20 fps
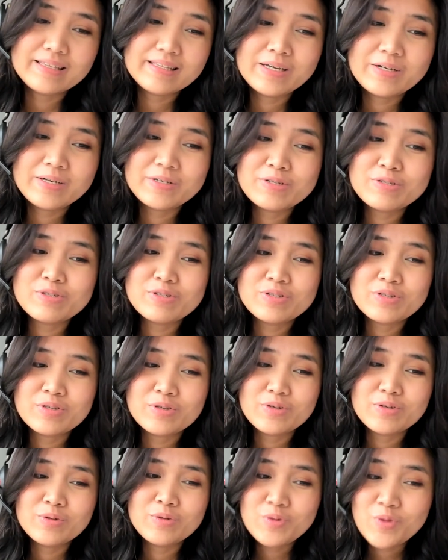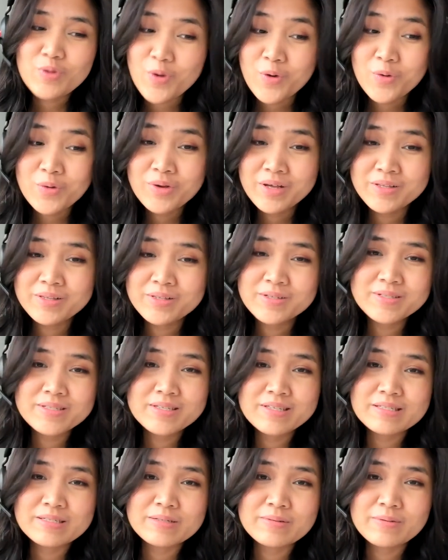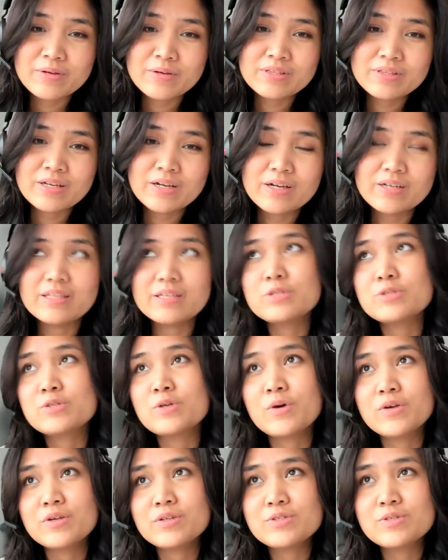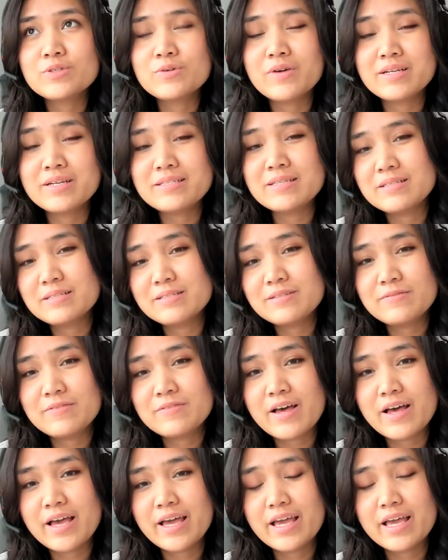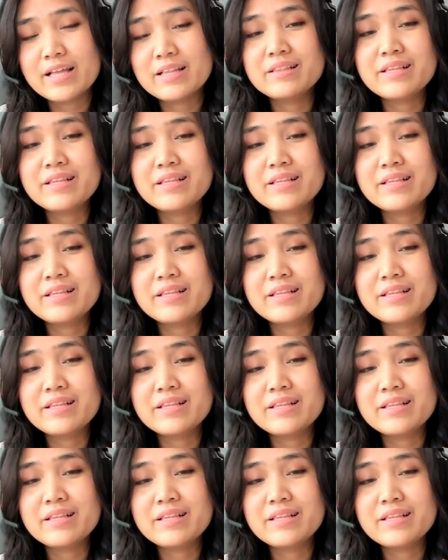there's no other system out there that's going to identify